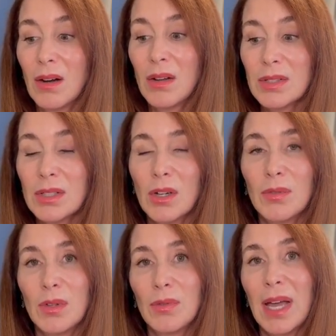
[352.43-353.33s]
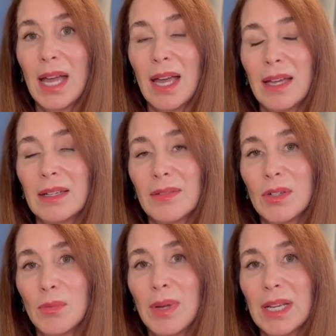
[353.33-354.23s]
Also, if you're
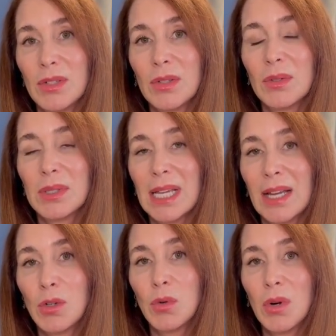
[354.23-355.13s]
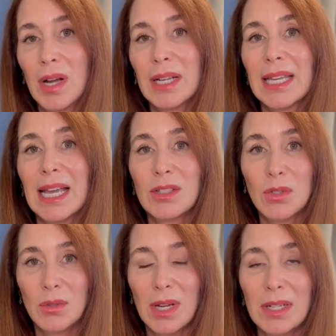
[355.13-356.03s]
a patient who's had chronic
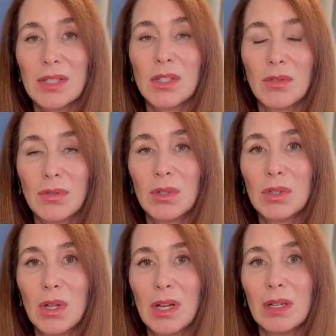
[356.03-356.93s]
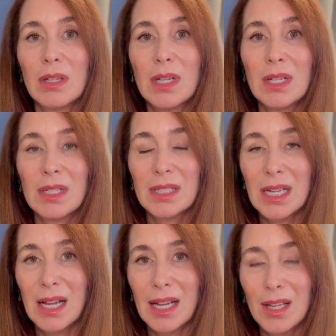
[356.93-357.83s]
gastritis, so for a long
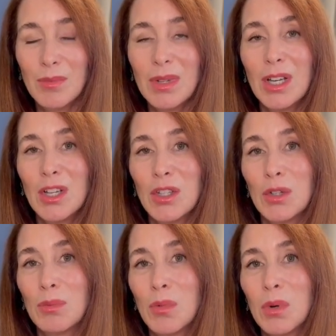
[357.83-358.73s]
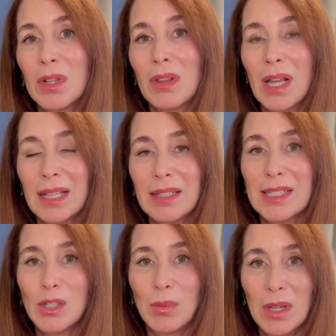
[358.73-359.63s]
time, you're more likely
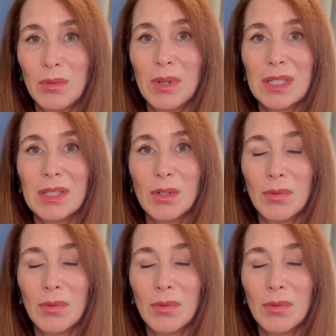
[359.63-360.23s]
to be at risk